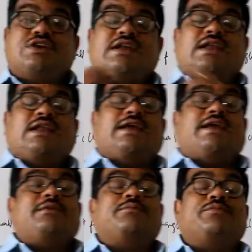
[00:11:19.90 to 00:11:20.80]

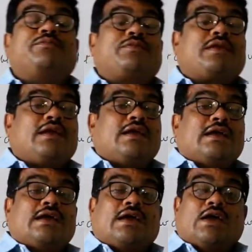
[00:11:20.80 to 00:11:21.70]
Generally,
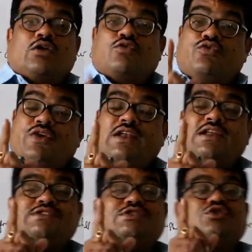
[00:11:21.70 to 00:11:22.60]
will
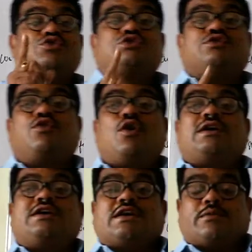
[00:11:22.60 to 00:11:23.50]
is used
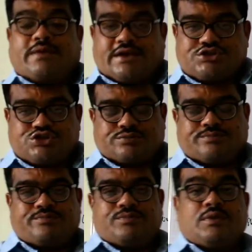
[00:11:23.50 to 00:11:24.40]
for
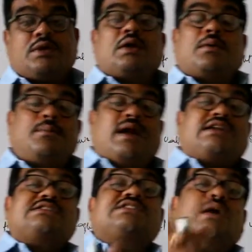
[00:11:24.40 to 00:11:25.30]
determination,
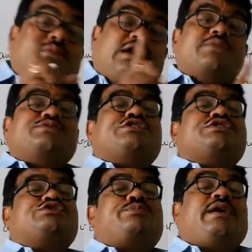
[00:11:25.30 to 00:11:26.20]
but sometimes
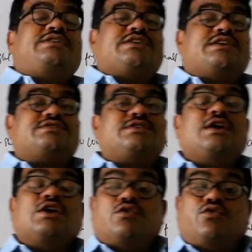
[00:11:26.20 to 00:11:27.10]
in
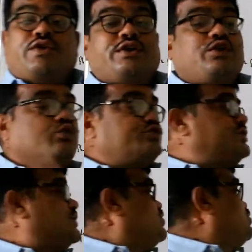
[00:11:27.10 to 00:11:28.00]
speeches we use